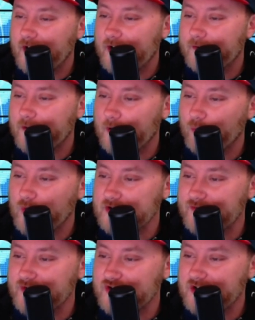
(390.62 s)
from West
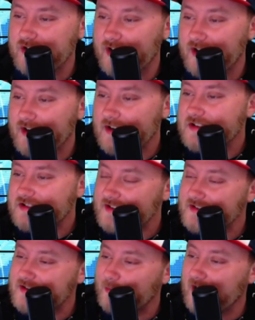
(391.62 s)
Virginia,
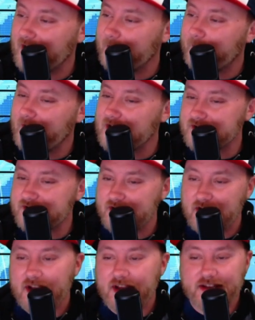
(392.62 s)
seems to be on the fence.
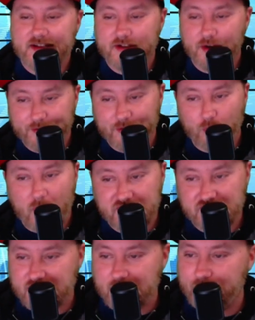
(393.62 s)
He told the
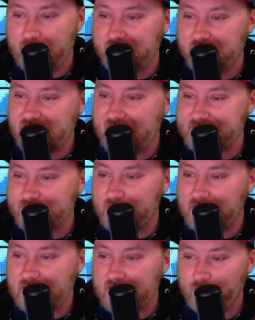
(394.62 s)
Washington Post last
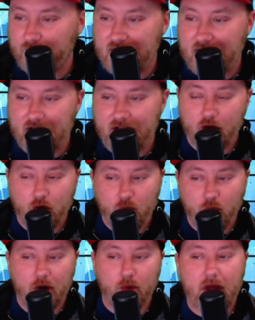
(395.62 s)
week he would,
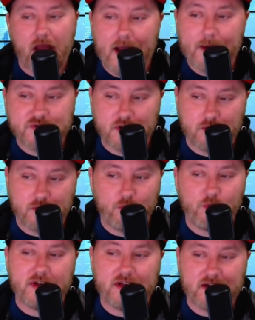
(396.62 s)
quote,
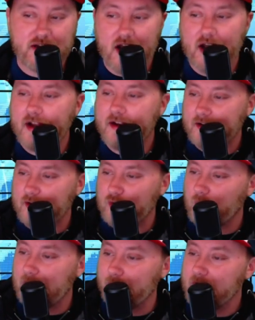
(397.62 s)
absolutely not, end
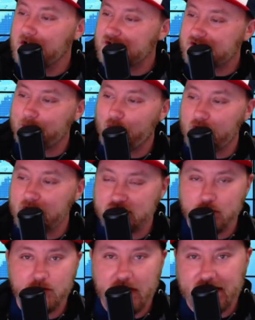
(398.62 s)
quote, support
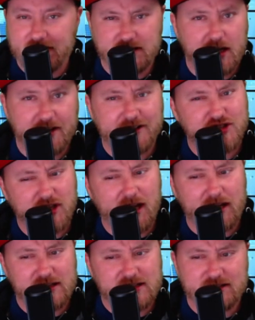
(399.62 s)
$2,000
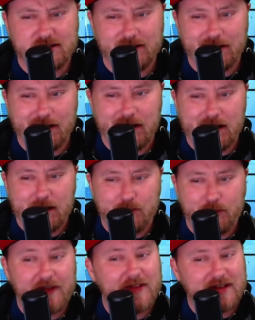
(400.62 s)
checks,
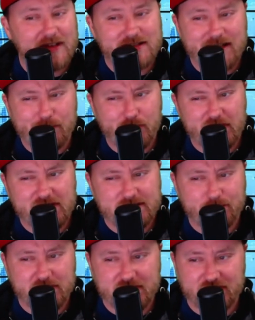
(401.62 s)
but then tempered his
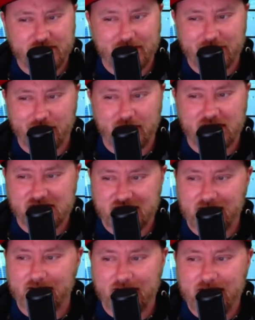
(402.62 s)
position during a
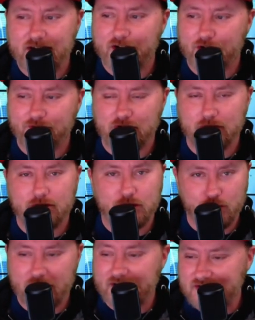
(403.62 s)
CNN interview 2
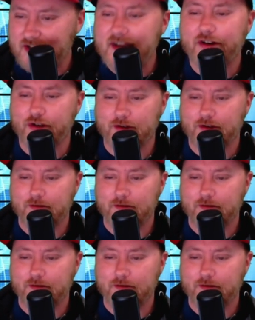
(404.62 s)
days later.